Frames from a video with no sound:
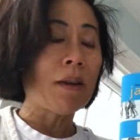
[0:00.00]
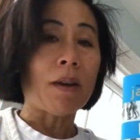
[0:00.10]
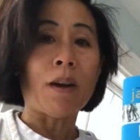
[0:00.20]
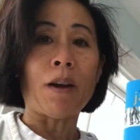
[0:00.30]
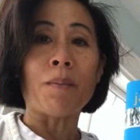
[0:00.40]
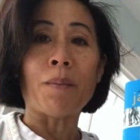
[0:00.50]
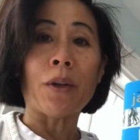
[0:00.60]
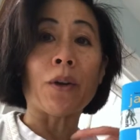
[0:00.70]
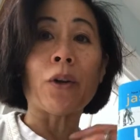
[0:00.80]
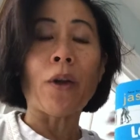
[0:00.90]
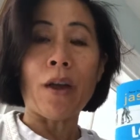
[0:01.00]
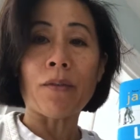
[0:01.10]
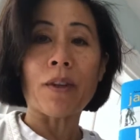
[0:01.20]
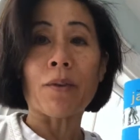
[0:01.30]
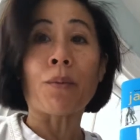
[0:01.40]
Um, you know, you don't have
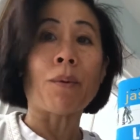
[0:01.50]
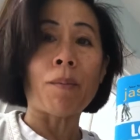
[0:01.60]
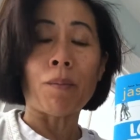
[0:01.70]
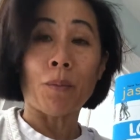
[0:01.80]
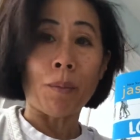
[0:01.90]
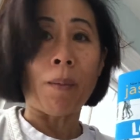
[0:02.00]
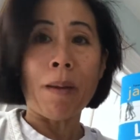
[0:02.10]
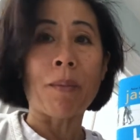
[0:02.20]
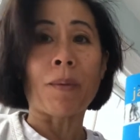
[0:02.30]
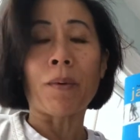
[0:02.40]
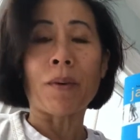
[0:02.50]
to rem remember.